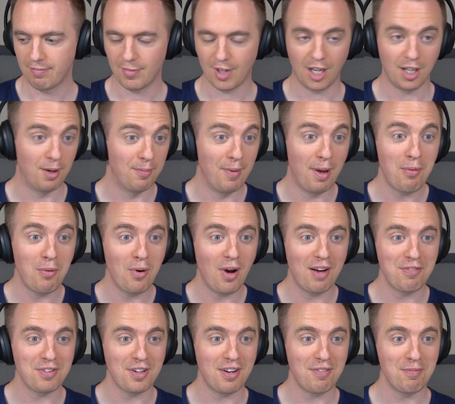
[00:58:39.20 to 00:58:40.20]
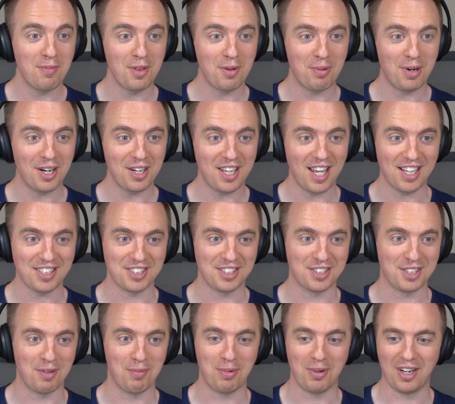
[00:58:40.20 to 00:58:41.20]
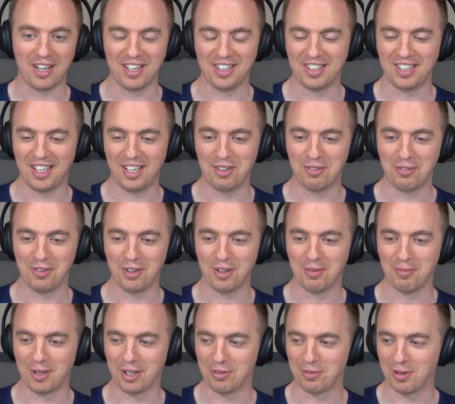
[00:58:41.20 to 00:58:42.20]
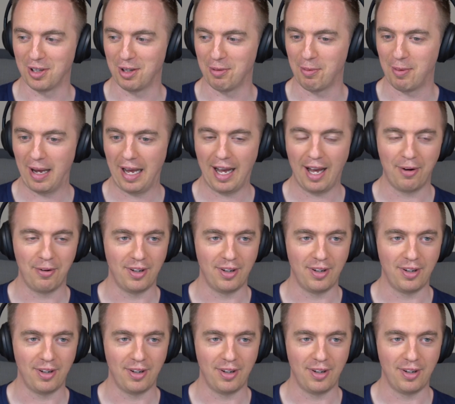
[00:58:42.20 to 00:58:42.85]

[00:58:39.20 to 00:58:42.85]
Maybe we'll have to have him on the podcast at some point and interview him and grill him about how